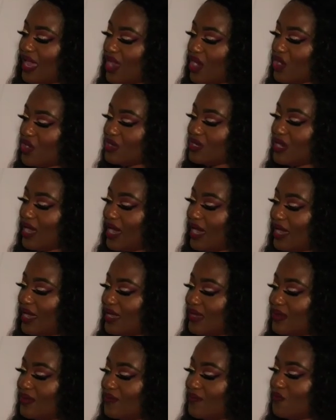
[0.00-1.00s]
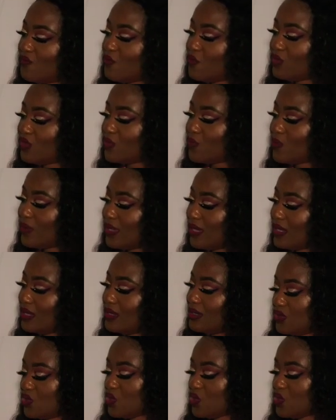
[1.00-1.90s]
hair dye for the wig.